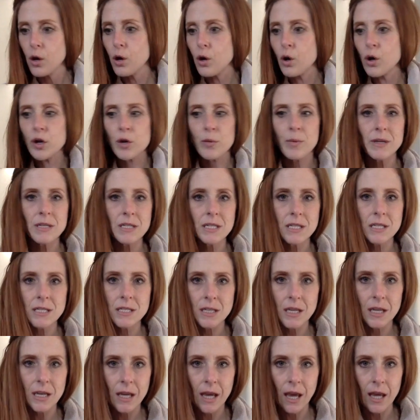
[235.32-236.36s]
or your business
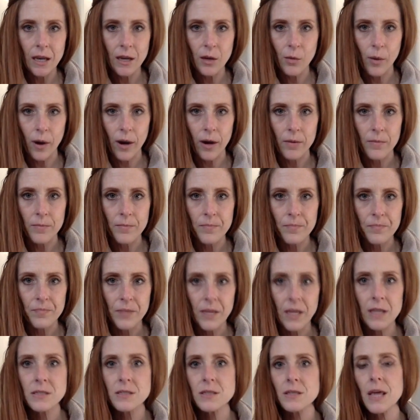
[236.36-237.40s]
isn't going to get anywhere.
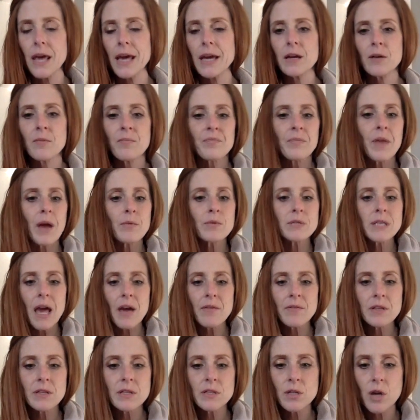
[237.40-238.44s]
It's like I was
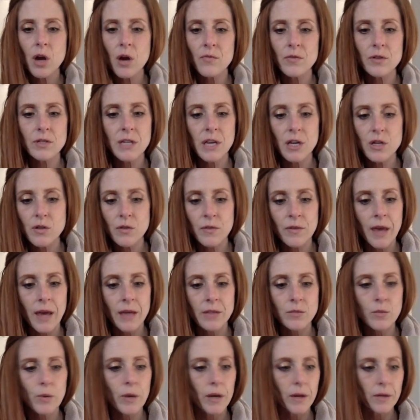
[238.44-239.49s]
having this conversation
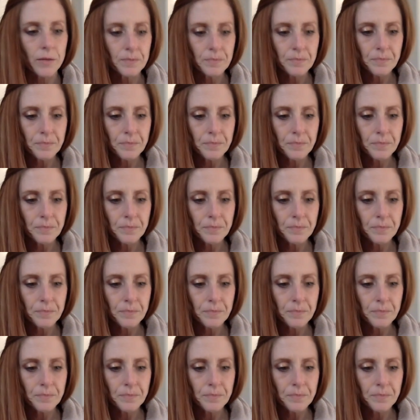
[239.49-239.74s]
last week